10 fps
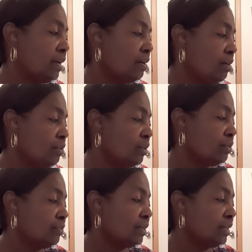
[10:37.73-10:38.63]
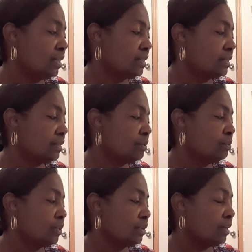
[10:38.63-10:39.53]
all over, and some
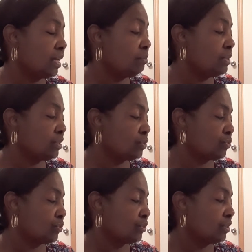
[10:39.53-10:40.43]
were a mixture.